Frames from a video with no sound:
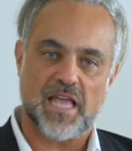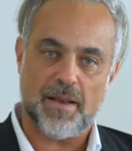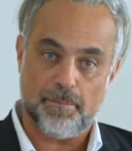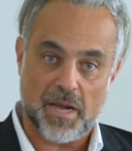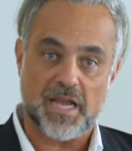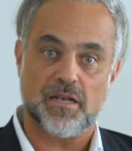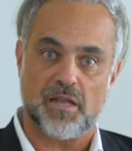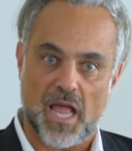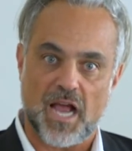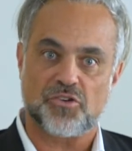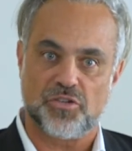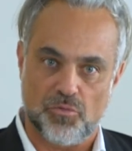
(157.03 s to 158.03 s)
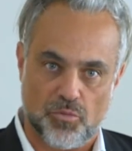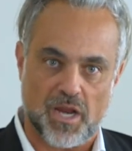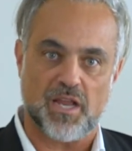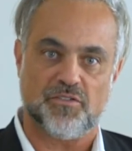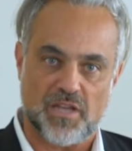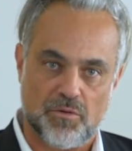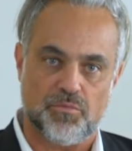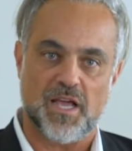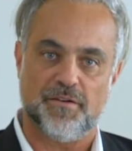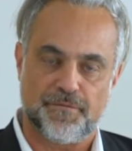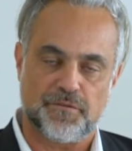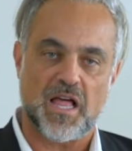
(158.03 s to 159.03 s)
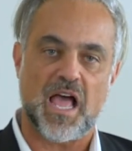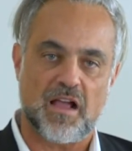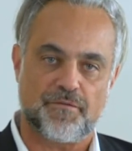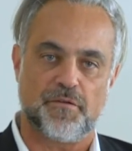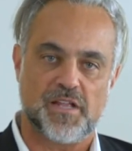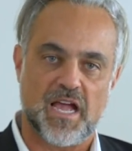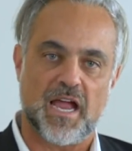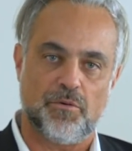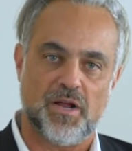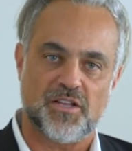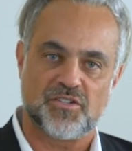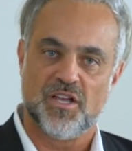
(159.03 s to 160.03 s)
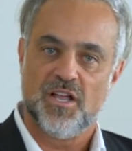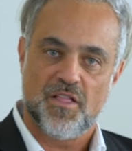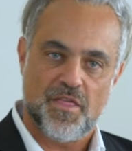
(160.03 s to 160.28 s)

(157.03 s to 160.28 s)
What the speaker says: that might actually raise a red flag for the IRS.